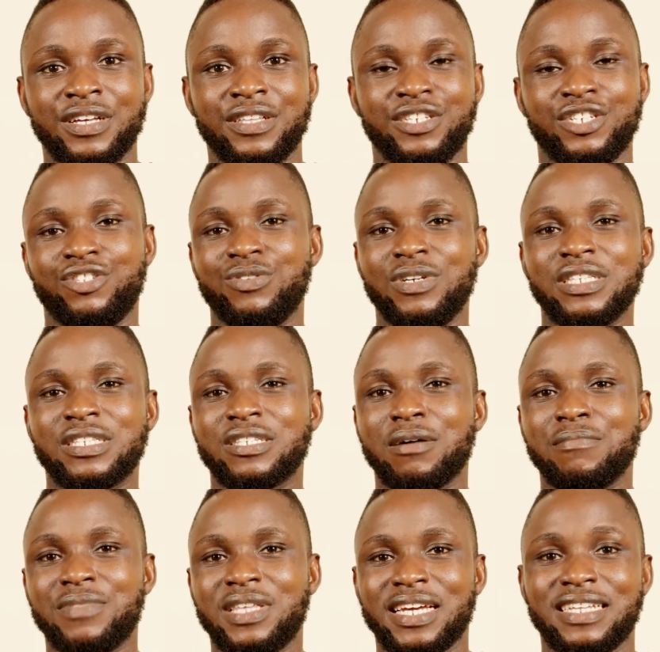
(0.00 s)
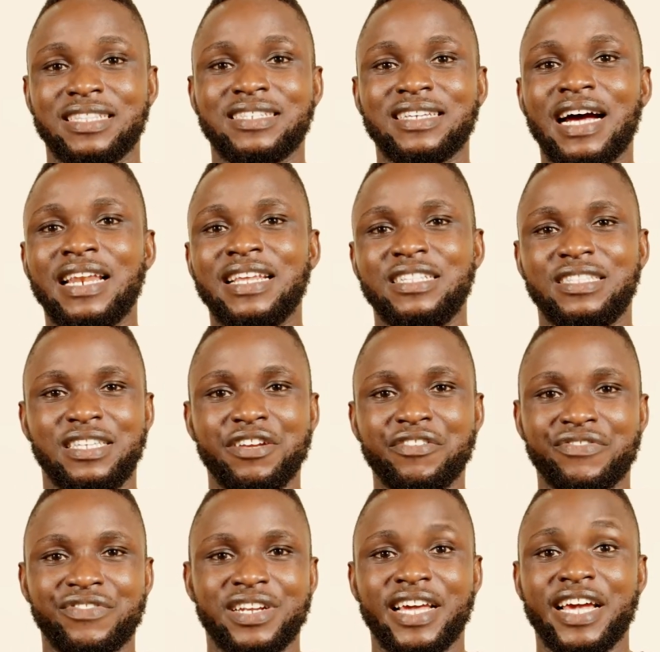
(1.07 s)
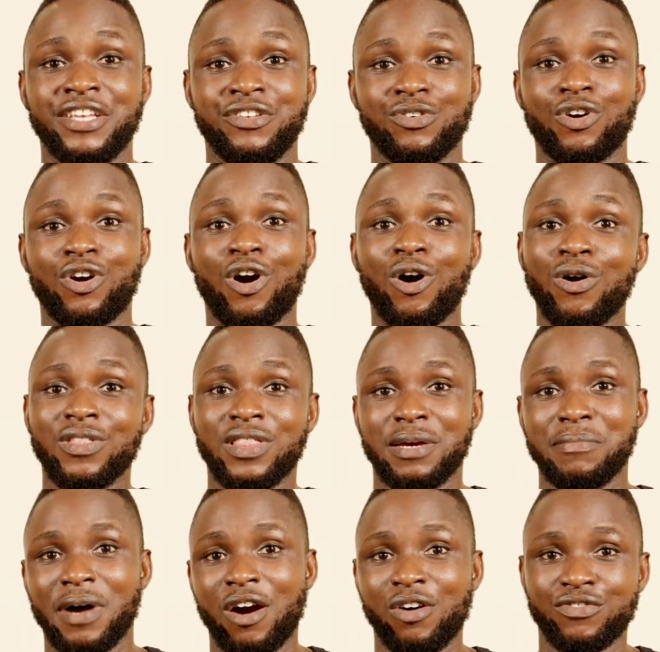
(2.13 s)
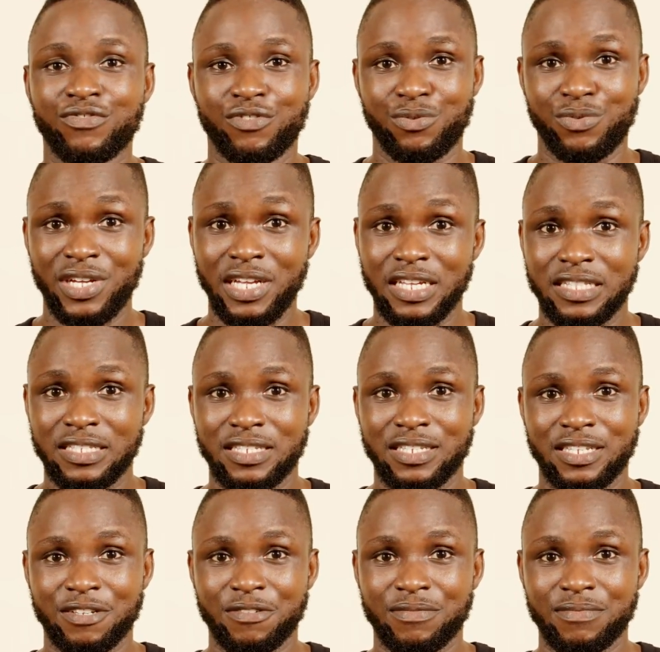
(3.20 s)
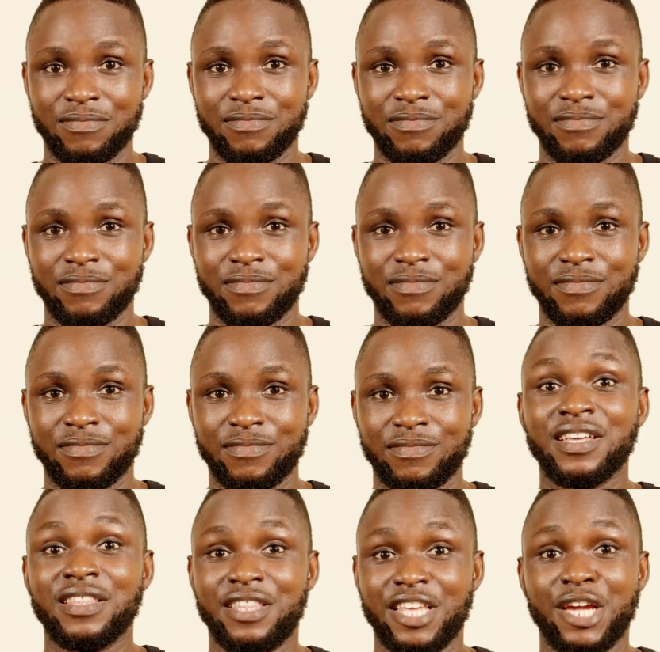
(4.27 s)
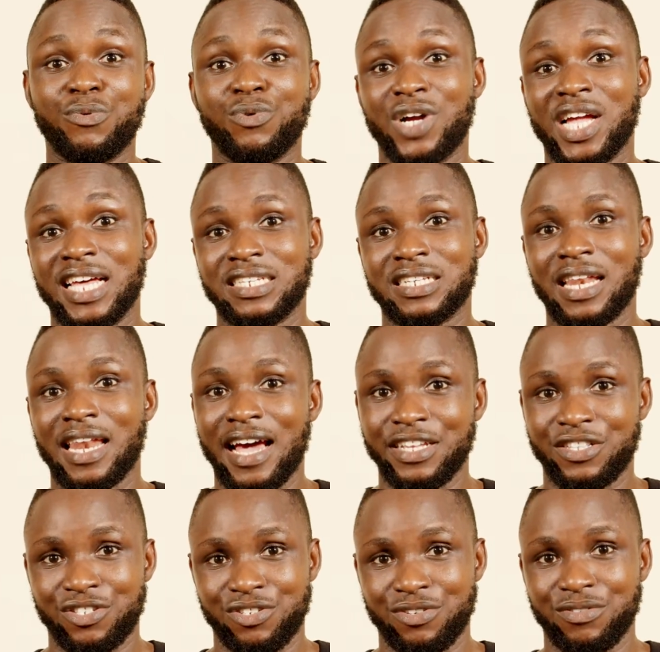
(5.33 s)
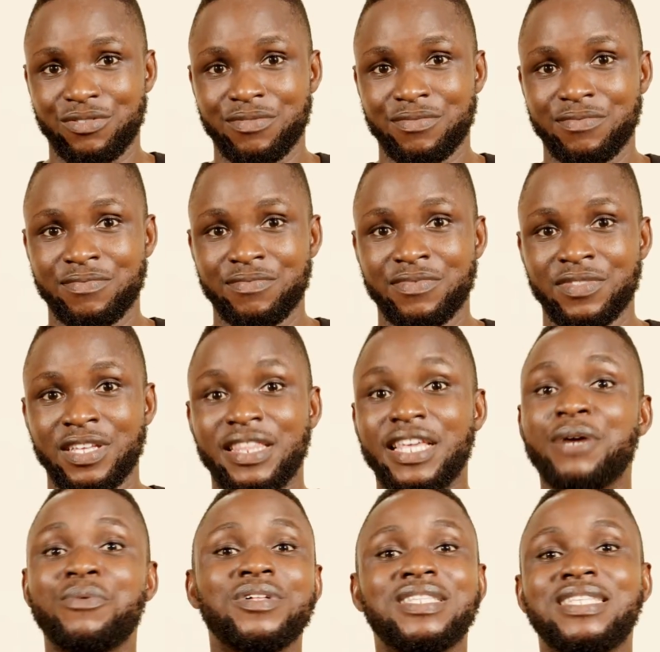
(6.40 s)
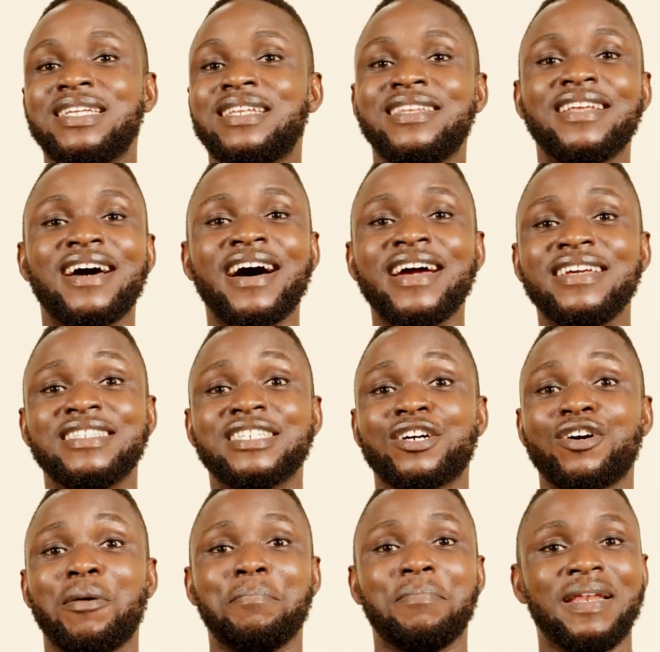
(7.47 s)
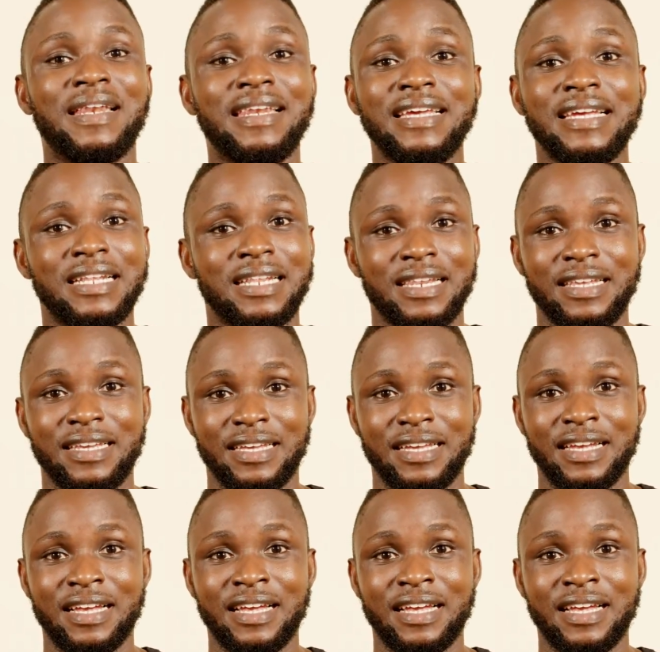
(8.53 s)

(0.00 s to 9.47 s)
they're doing something entirely different and you call them out for it, they will gaslight you. They will deny it completely.